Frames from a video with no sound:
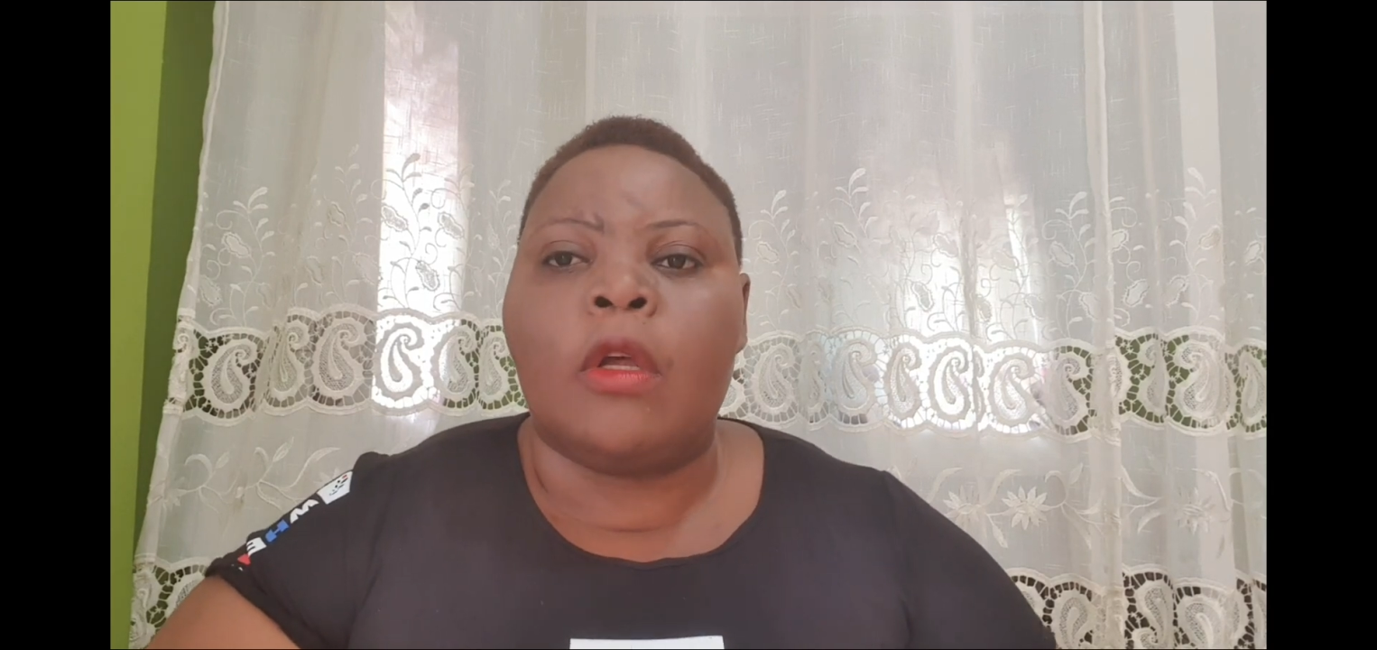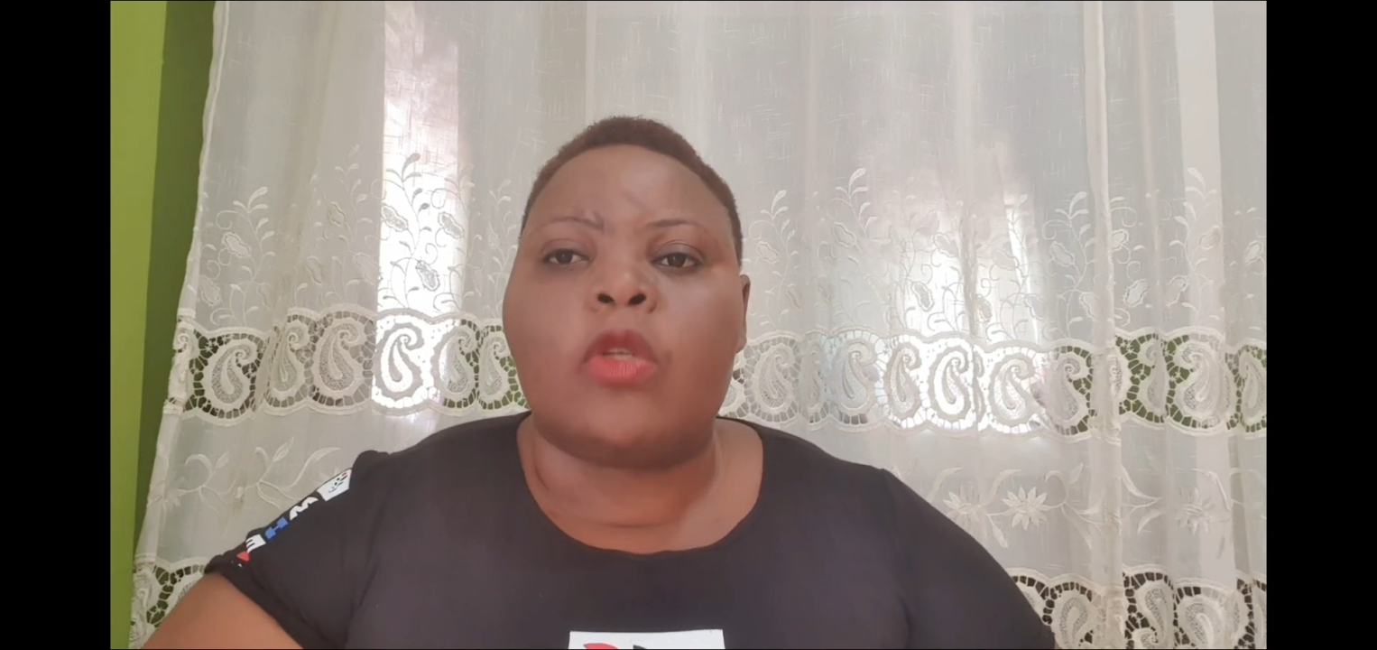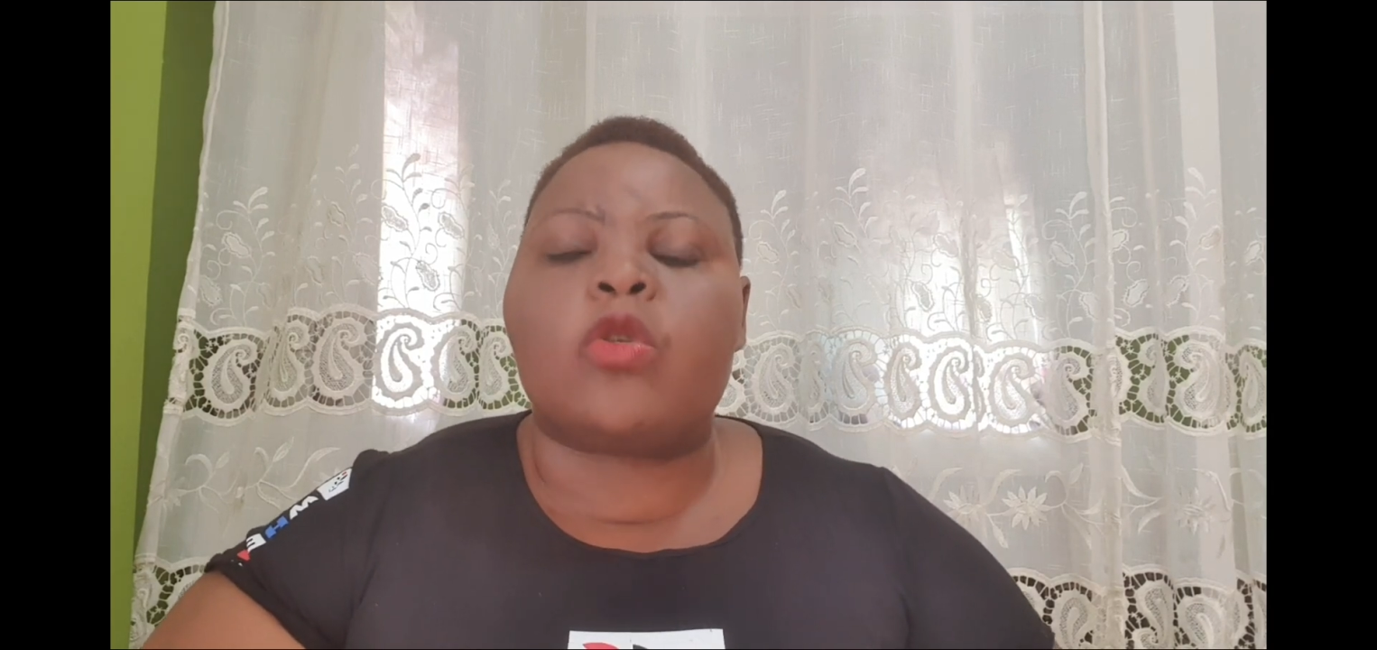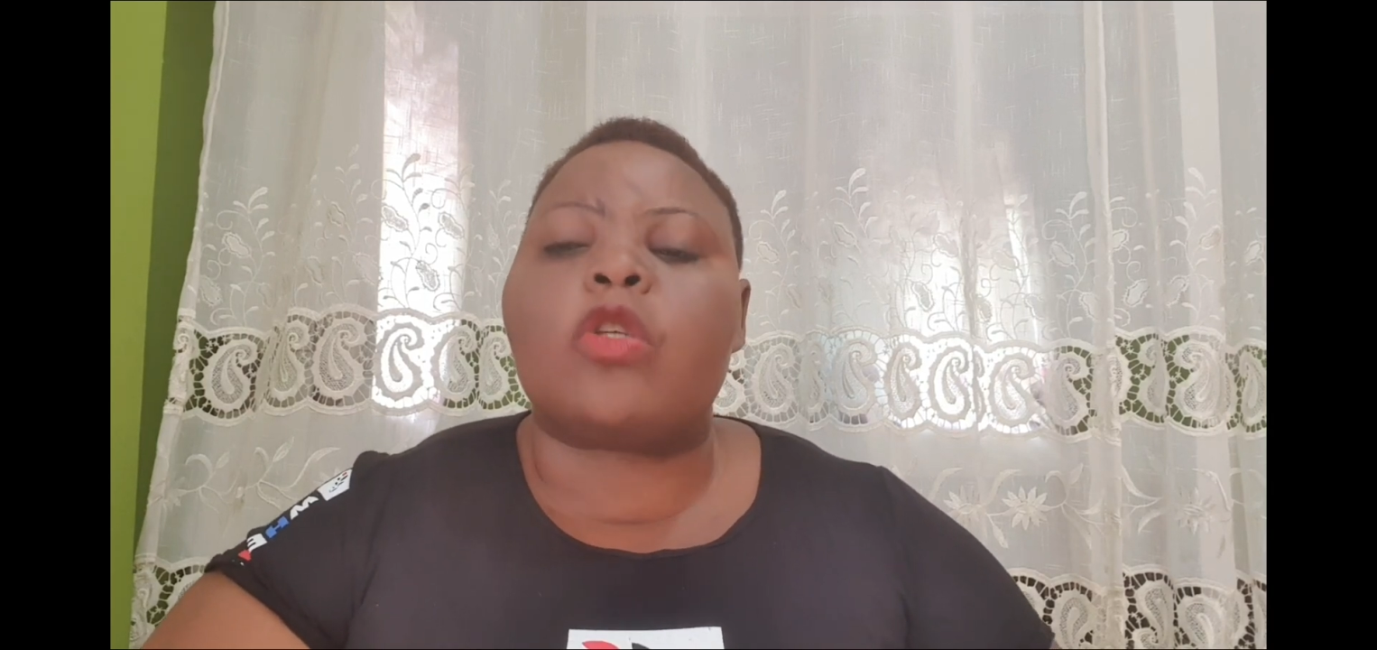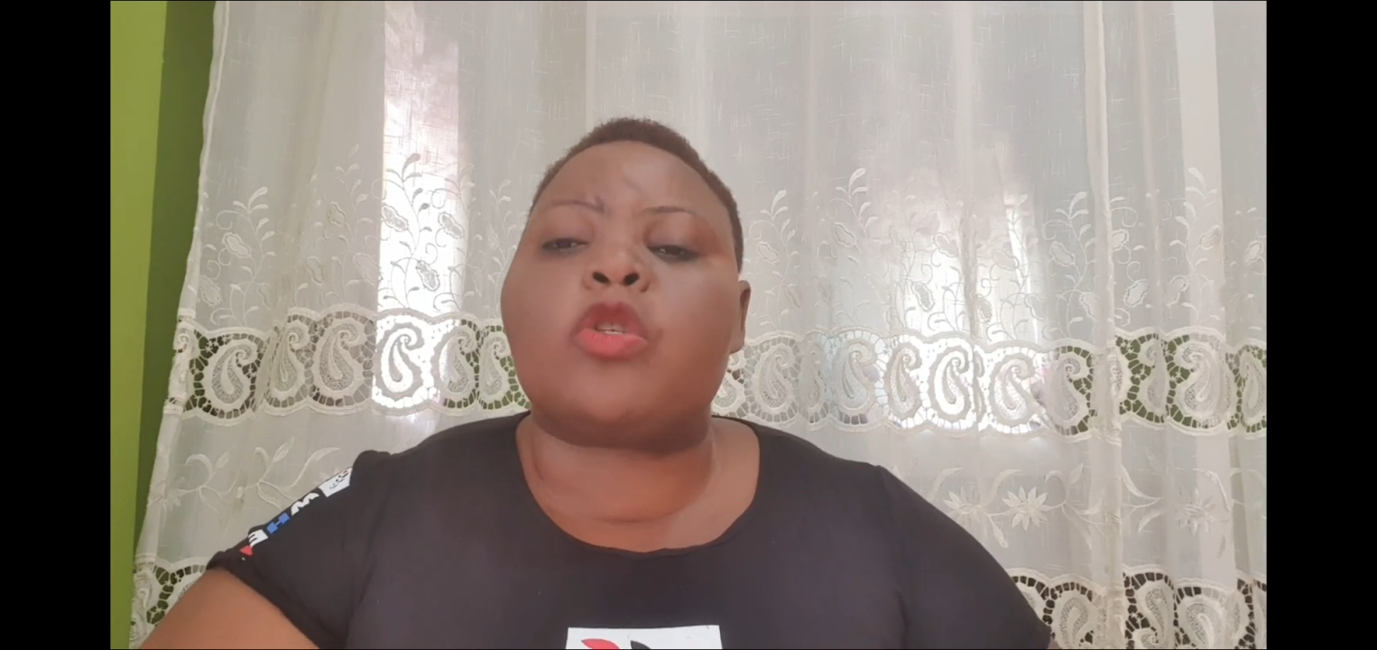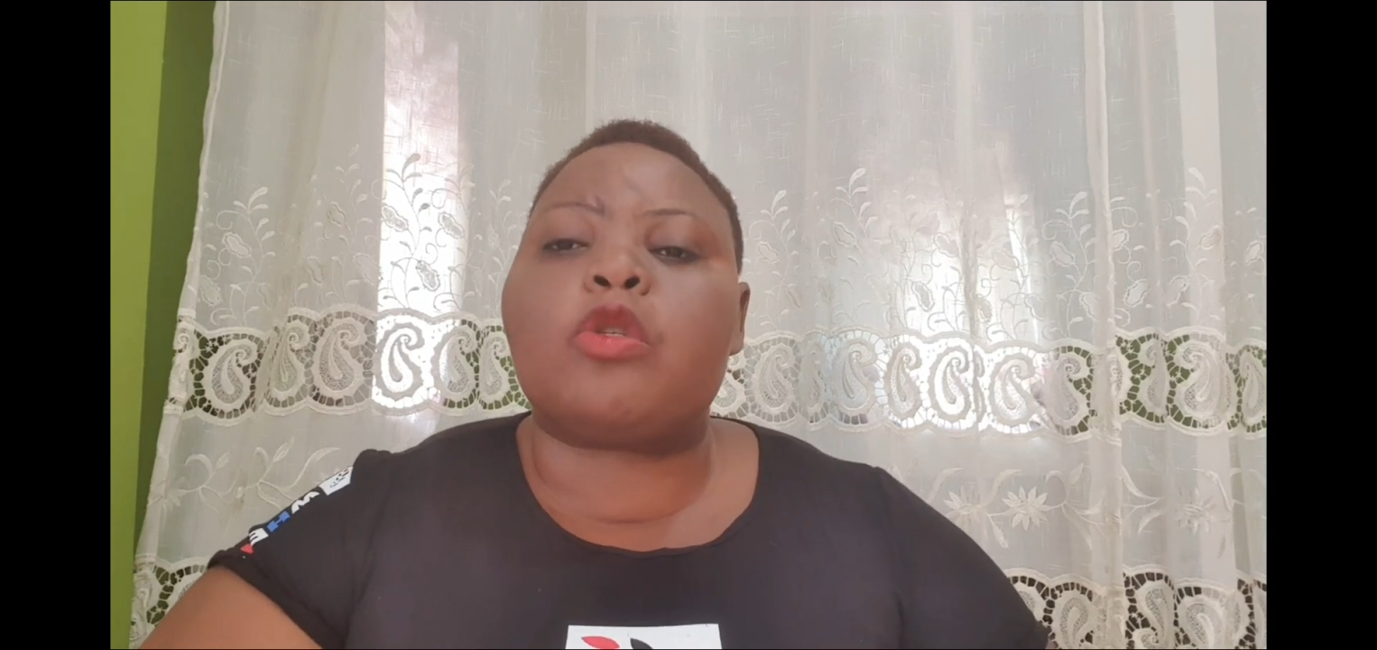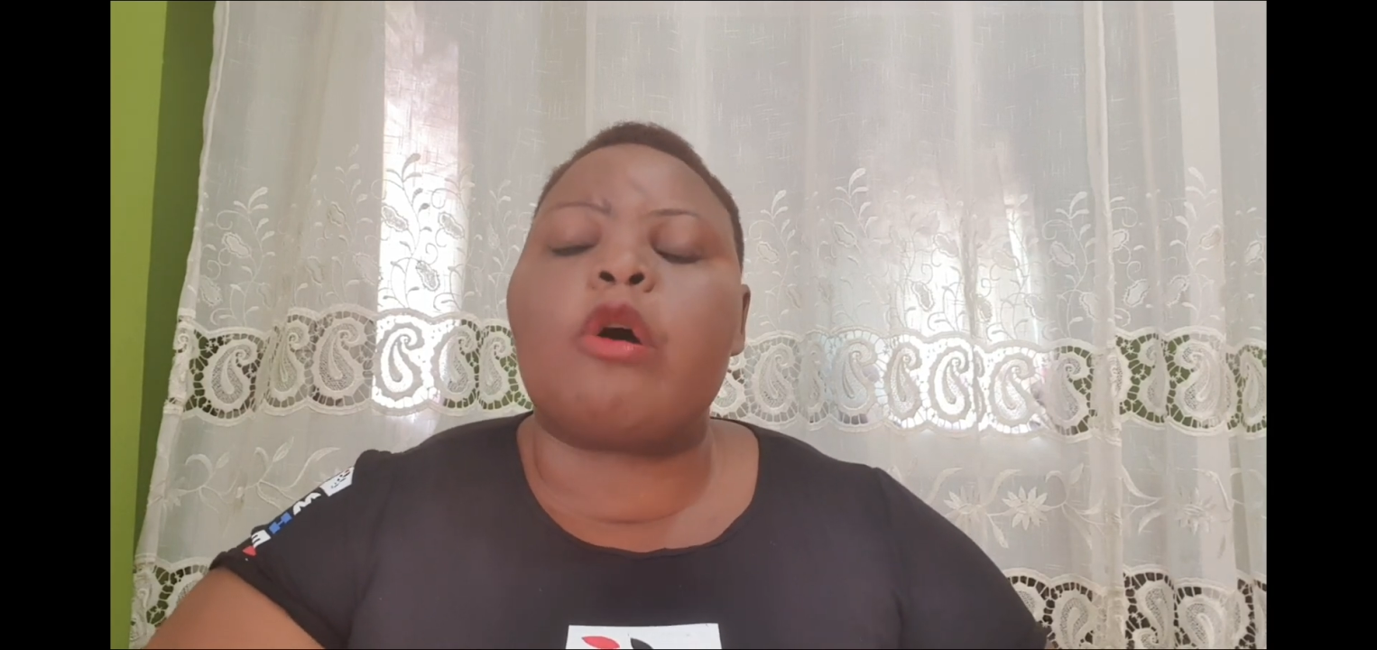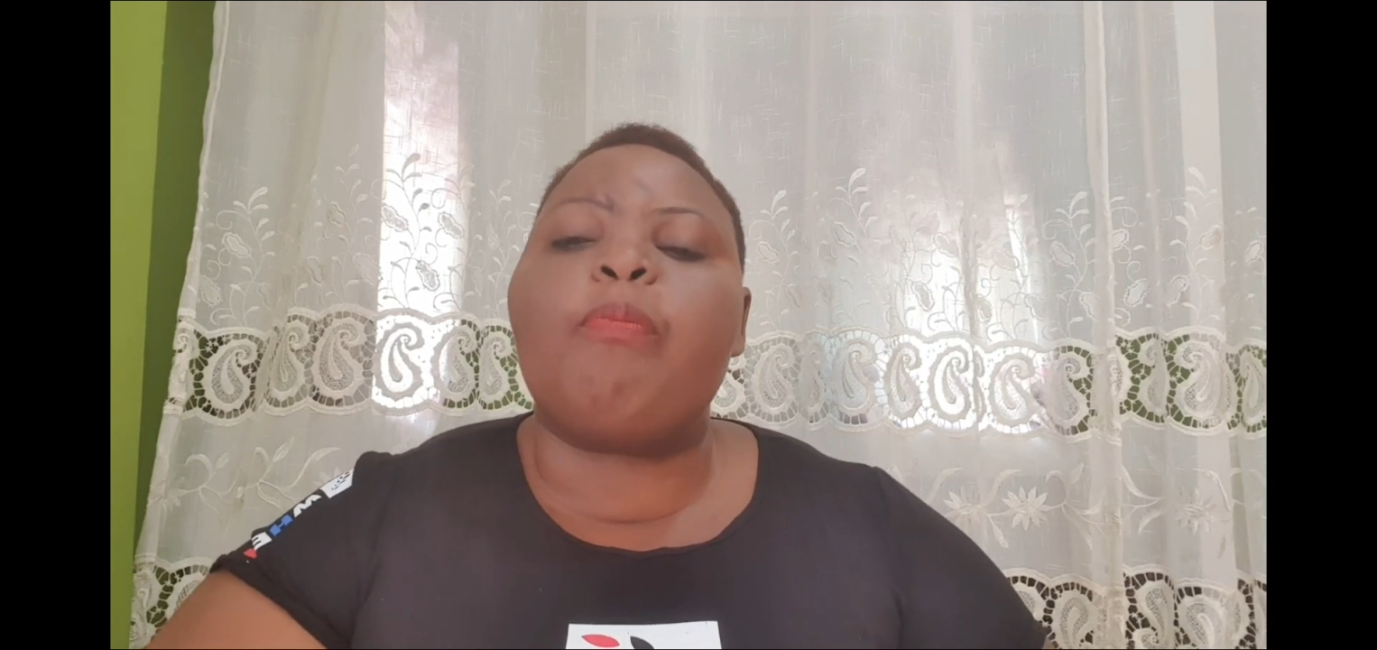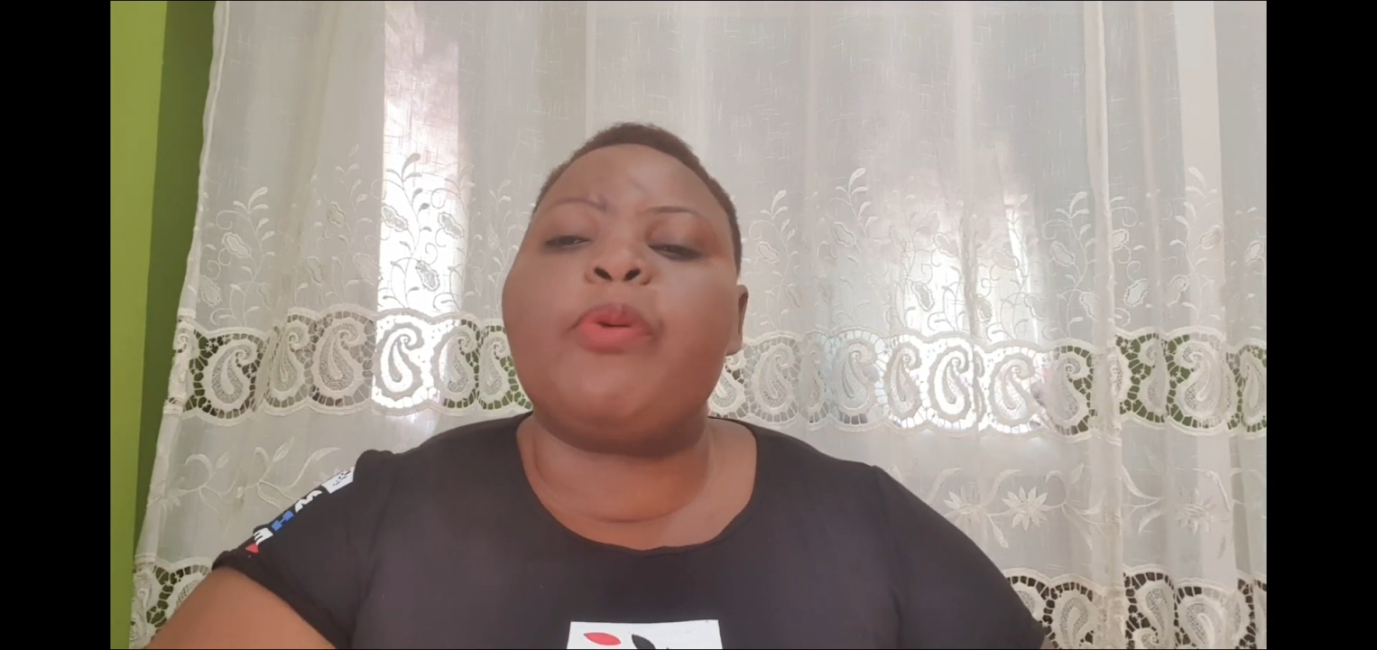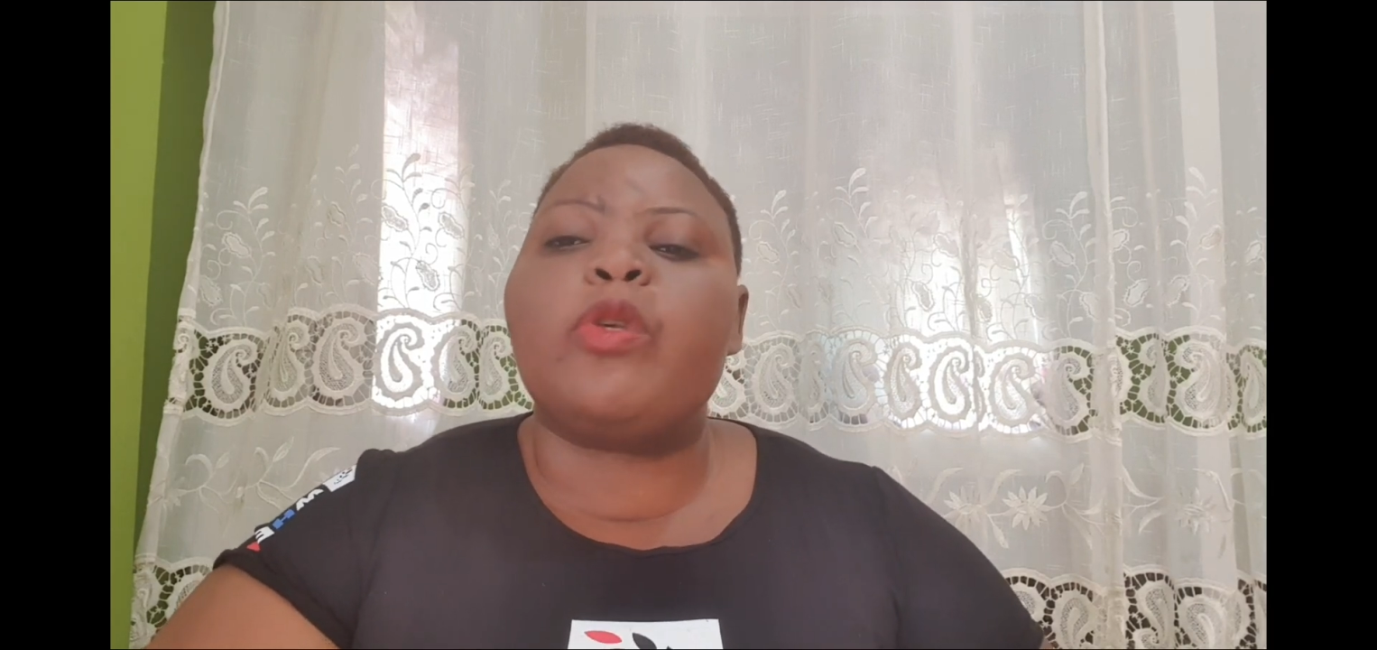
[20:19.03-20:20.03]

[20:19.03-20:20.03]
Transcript: So stop